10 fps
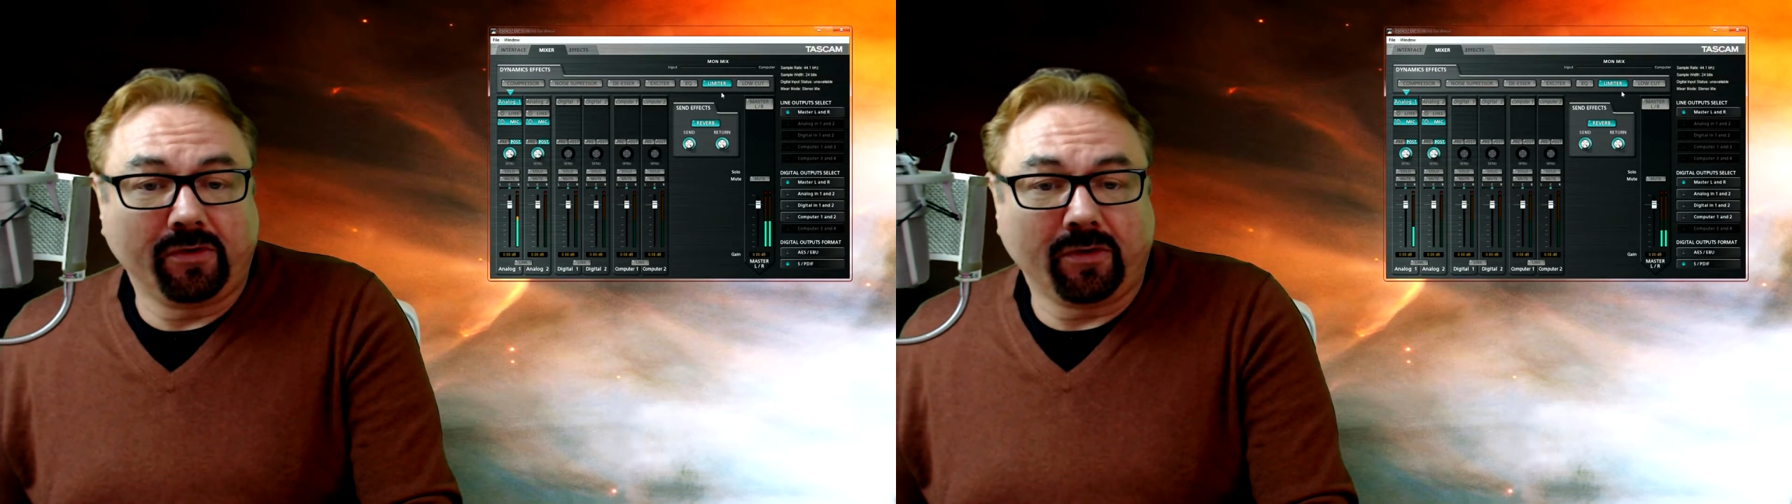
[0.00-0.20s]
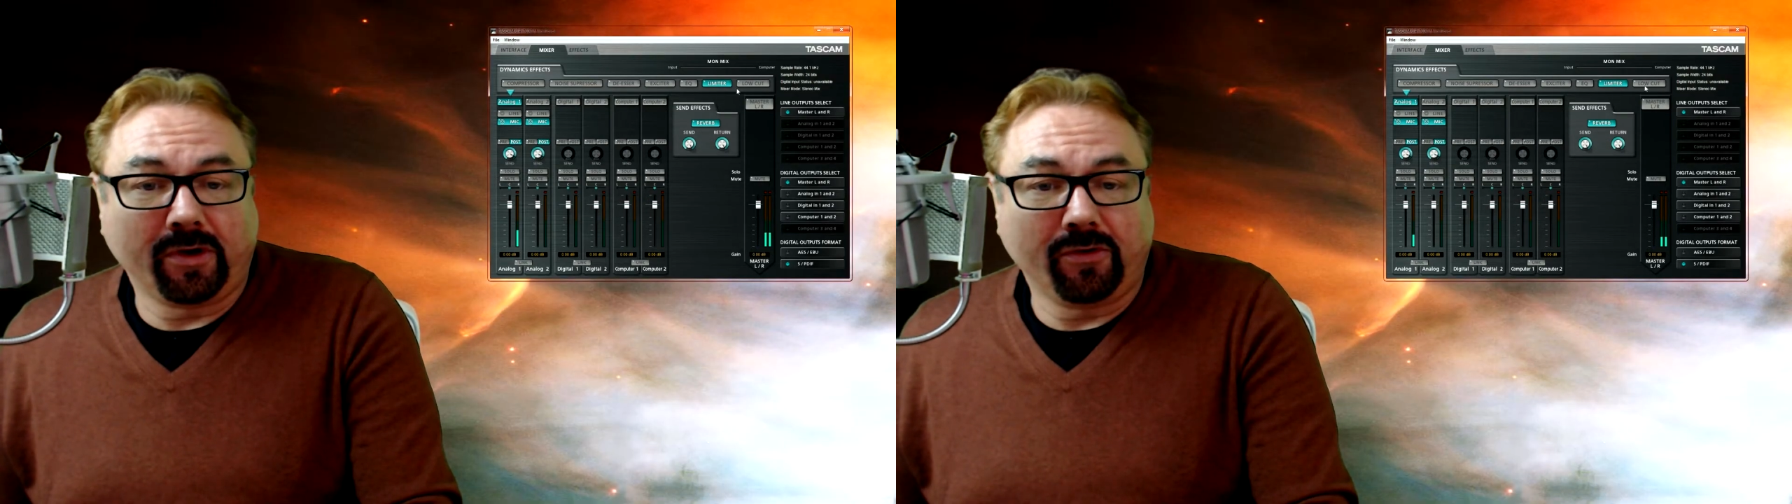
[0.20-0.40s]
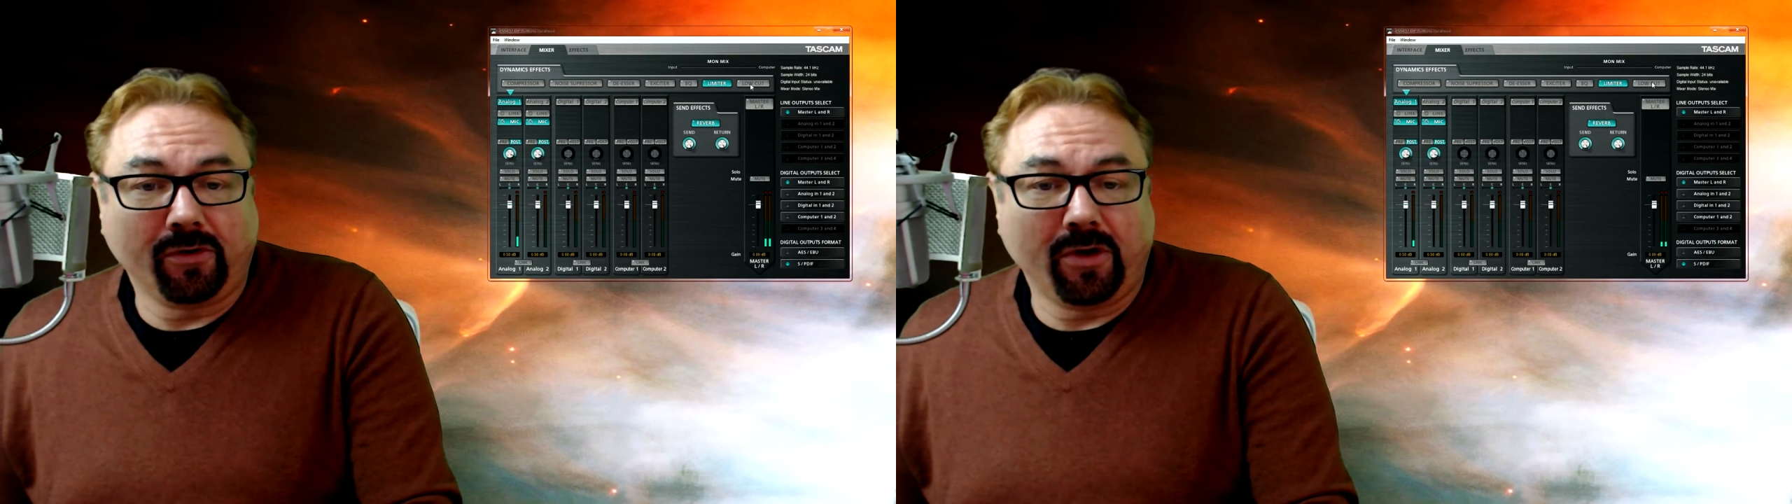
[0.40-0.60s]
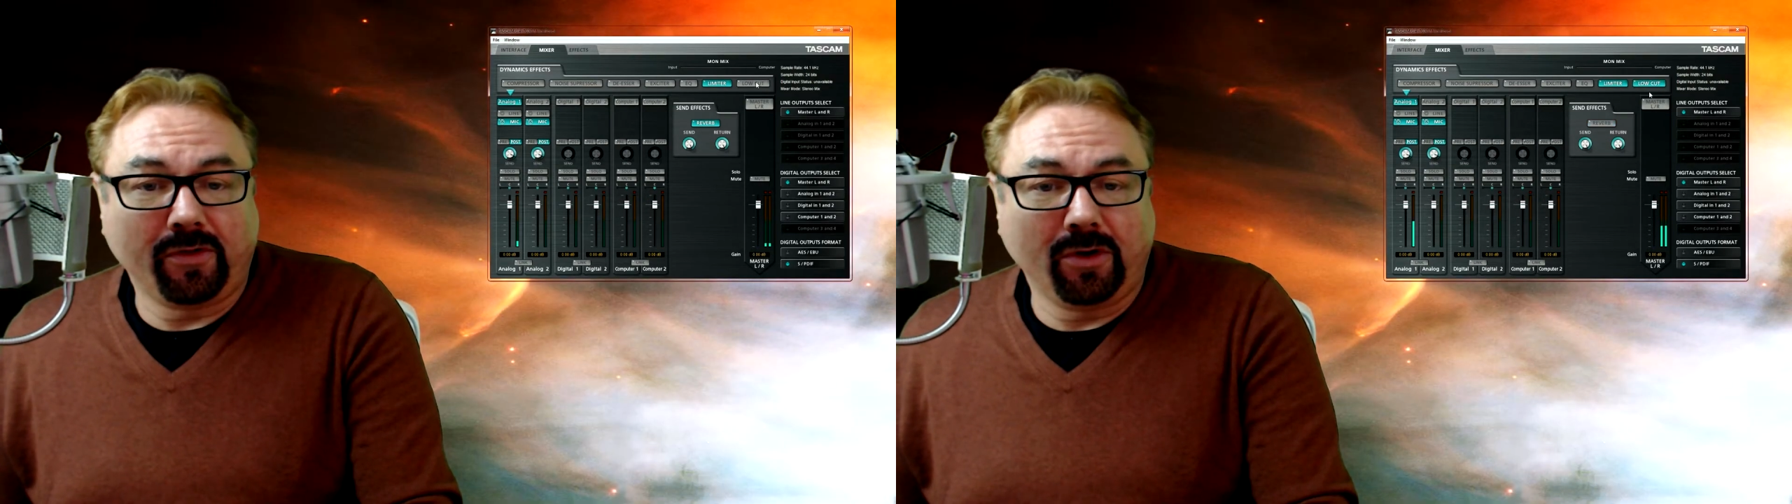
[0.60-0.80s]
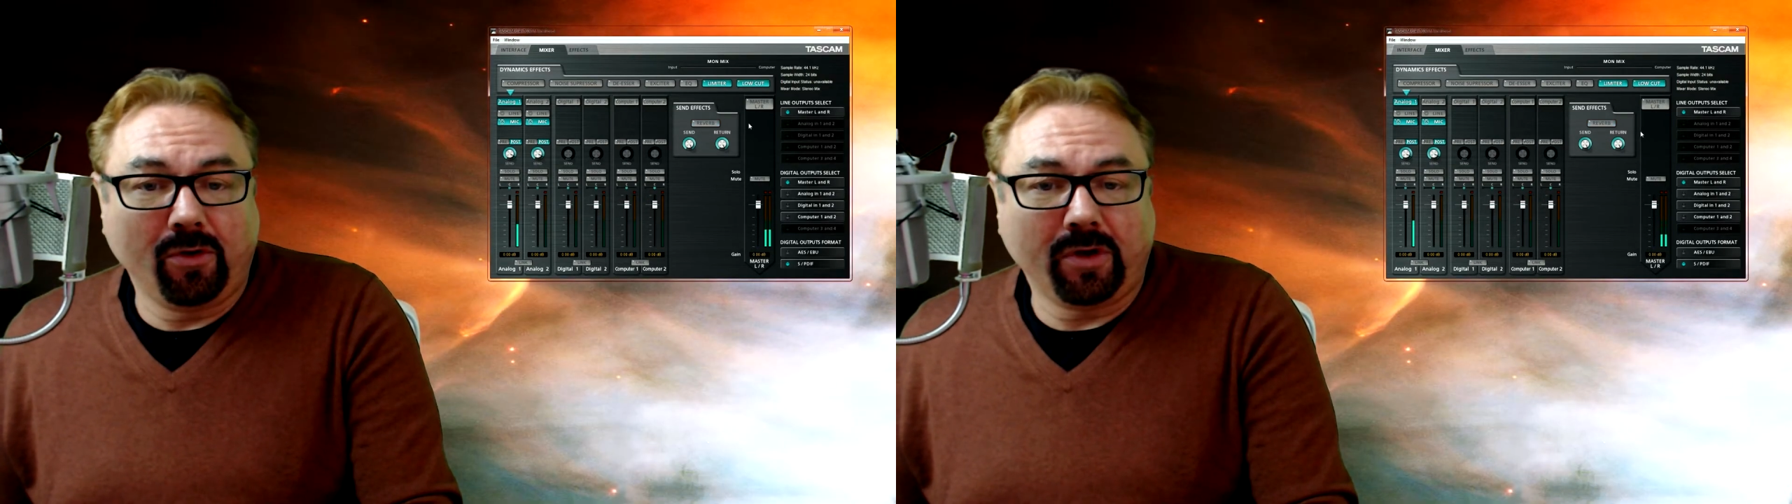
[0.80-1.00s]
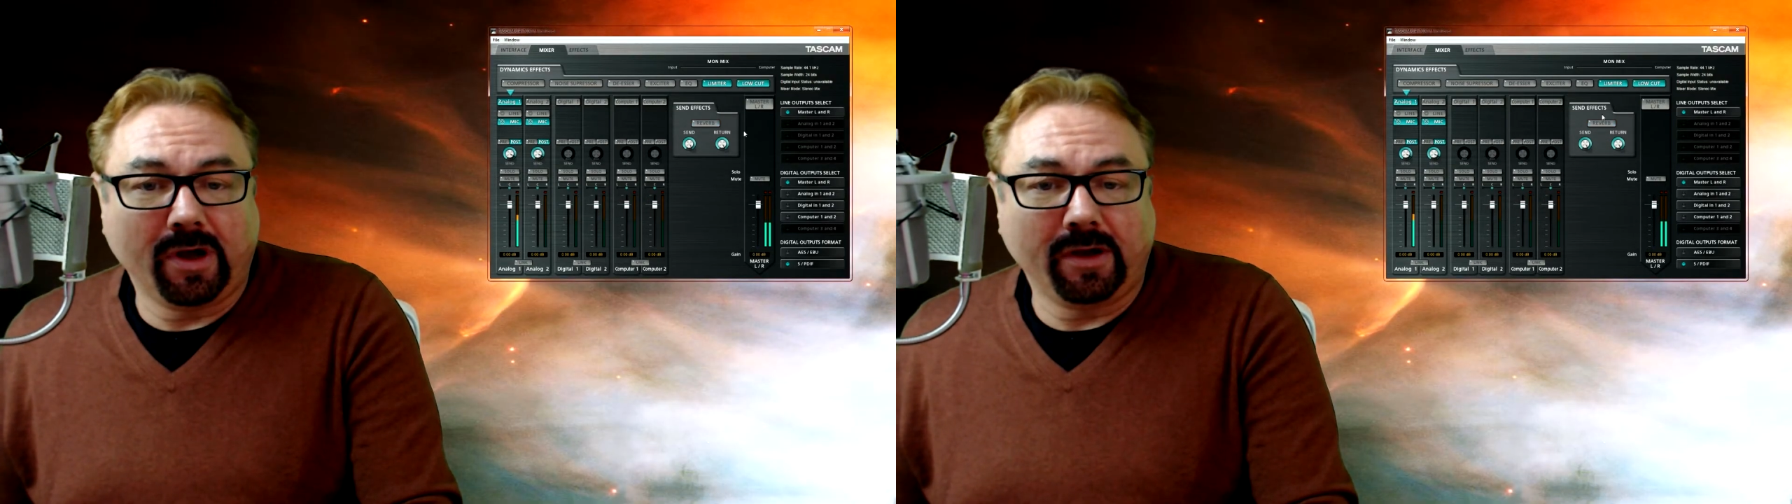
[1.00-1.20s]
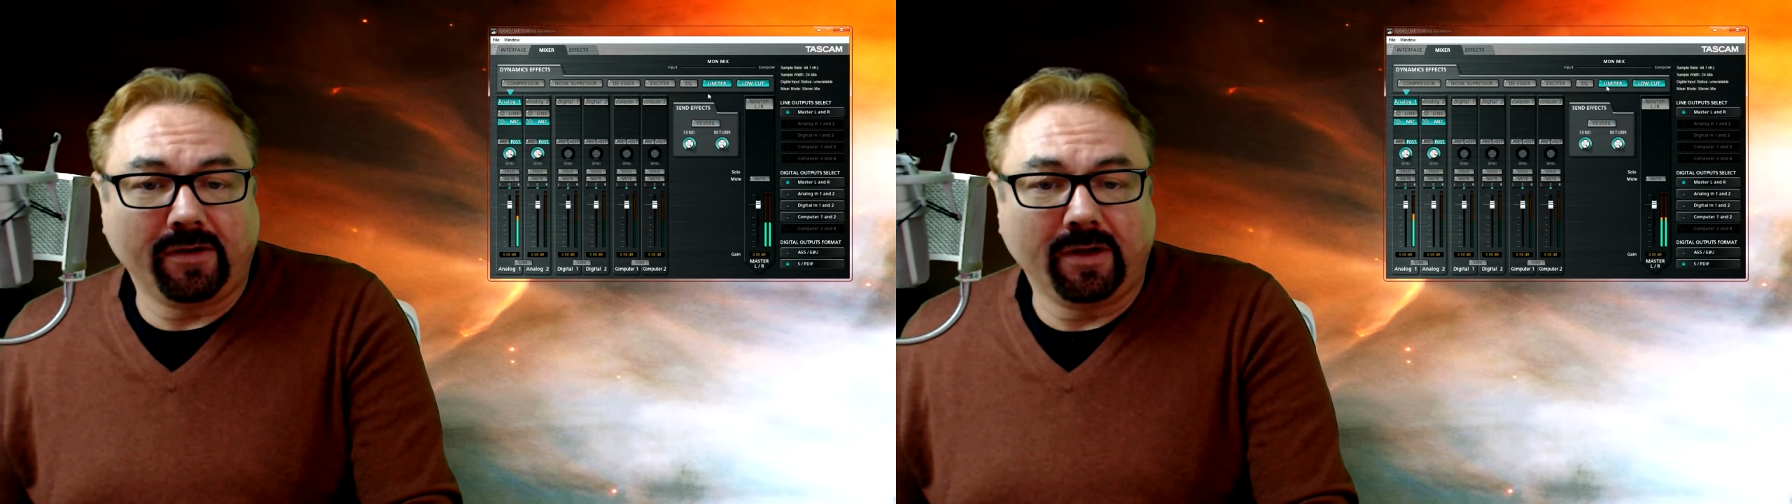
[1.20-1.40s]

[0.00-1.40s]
So I can turn on the low cut